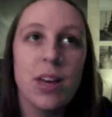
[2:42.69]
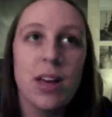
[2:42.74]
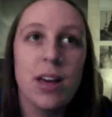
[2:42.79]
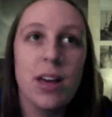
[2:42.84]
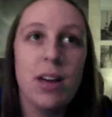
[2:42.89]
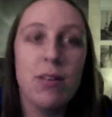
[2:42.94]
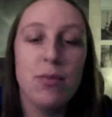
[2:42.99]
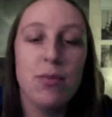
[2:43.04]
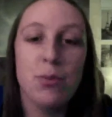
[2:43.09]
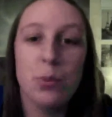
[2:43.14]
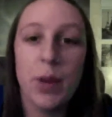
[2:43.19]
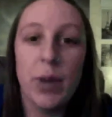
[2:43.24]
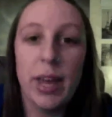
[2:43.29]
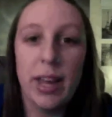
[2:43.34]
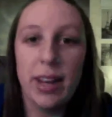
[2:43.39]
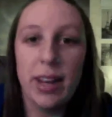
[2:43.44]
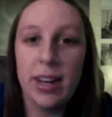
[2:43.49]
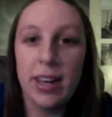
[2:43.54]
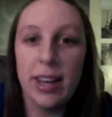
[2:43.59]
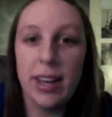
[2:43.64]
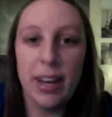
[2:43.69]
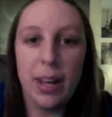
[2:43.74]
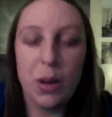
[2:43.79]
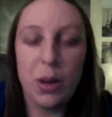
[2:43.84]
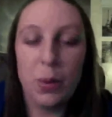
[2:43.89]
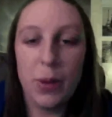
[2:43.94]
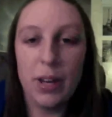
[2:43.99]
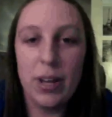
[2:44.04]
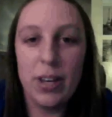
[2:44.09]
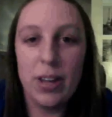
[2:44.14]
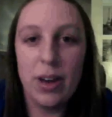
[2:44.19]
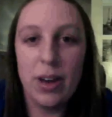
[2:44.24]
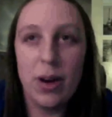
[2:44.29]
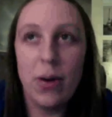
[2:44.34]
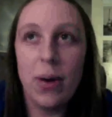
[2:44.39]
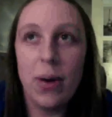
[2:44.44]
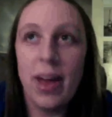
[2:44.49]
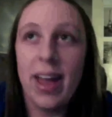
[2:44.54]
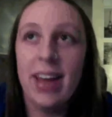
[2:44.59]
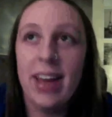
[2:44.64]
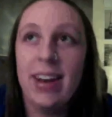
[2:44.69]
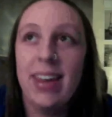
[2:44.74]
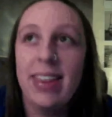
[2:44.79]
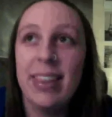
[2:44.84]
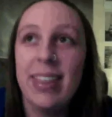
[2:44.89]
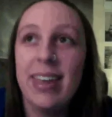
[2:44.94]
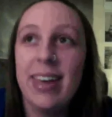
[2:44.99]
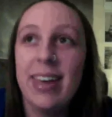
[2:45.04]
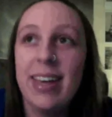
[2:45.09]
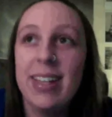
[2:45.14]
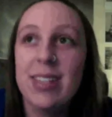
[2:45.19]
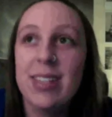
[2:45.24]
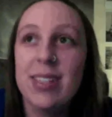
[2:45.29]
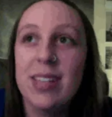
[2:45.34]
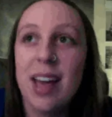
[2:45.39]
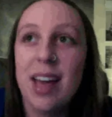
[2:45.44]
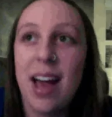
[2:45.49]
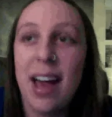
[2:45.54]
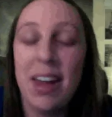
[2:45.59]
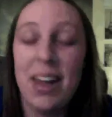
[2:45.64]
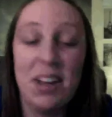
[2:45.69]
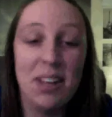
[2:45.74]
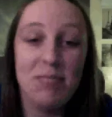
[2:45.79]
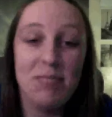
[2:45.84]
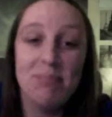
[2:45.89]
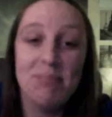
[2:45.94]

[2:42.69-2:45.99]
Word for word: of rain hitting a window. And I think it's, I